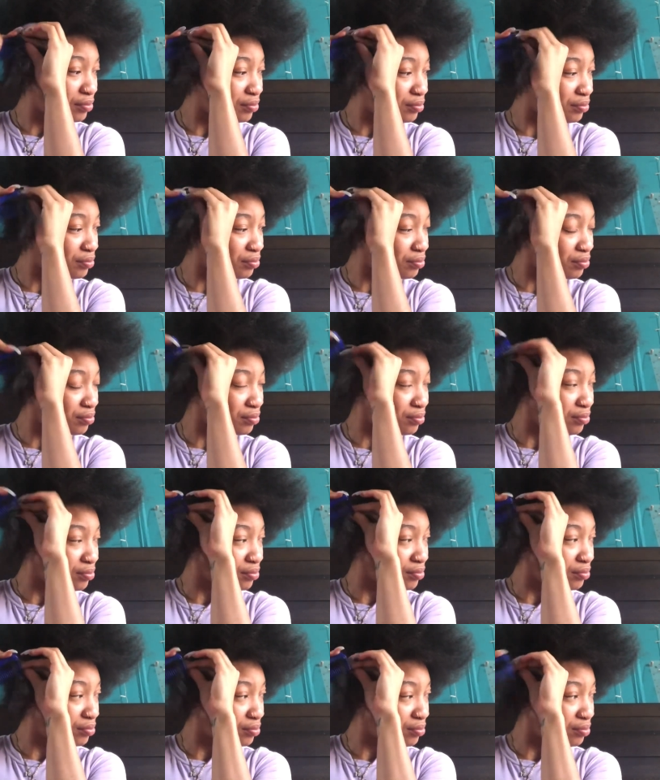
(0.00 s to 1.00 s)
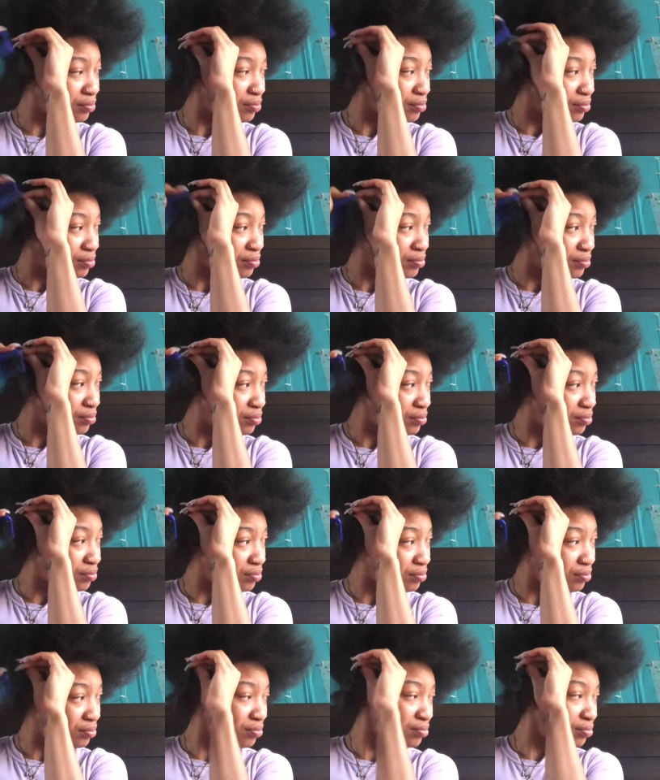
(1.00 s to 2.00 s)

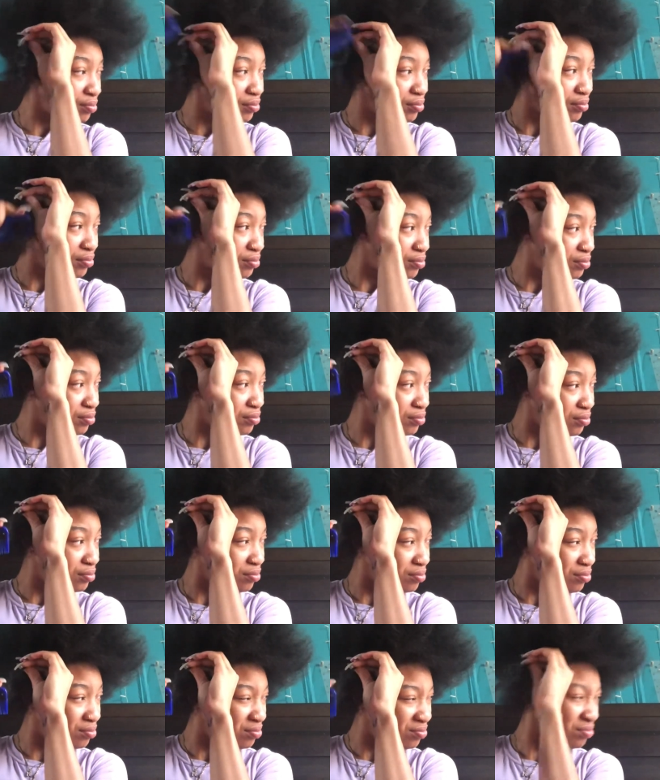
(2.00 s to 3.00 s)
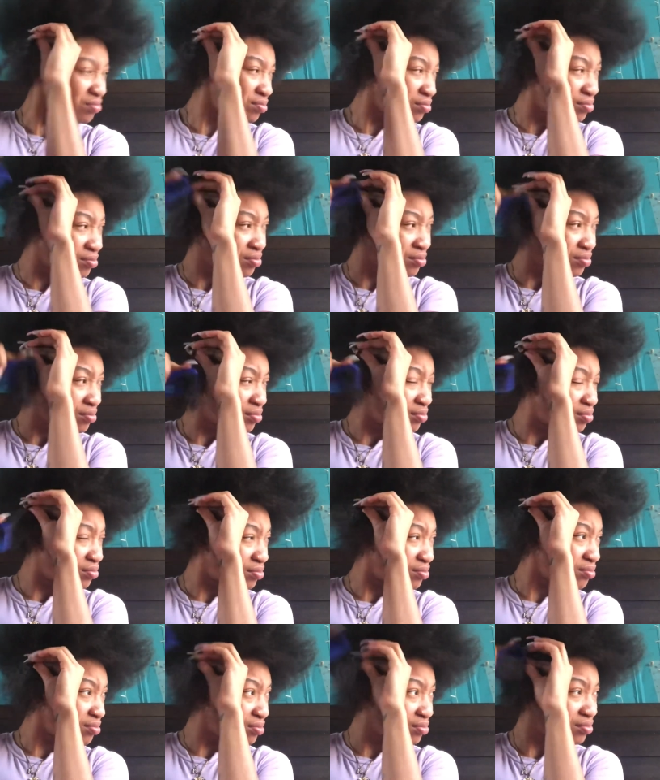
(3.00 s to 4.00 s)

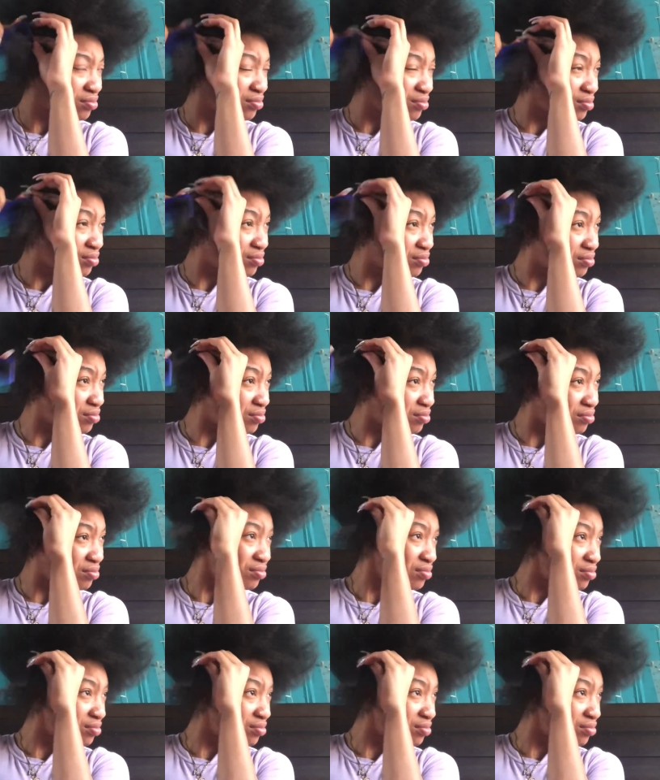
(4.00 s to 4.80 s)
Nobody speaks.